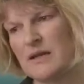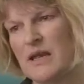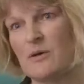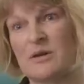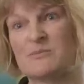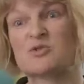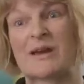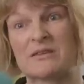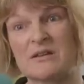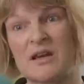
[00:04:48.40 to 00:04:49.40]
lower limb
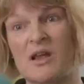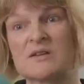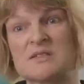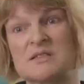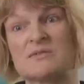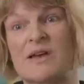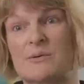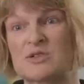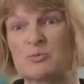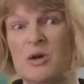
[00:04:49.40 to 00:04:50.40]
strengthening classes if
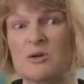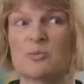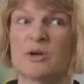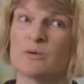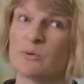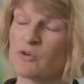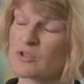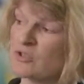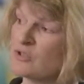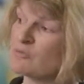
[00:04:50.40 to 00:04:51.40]
that was appropriate. We've
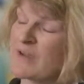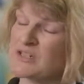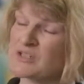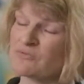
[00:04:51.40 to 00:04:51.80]
got a good range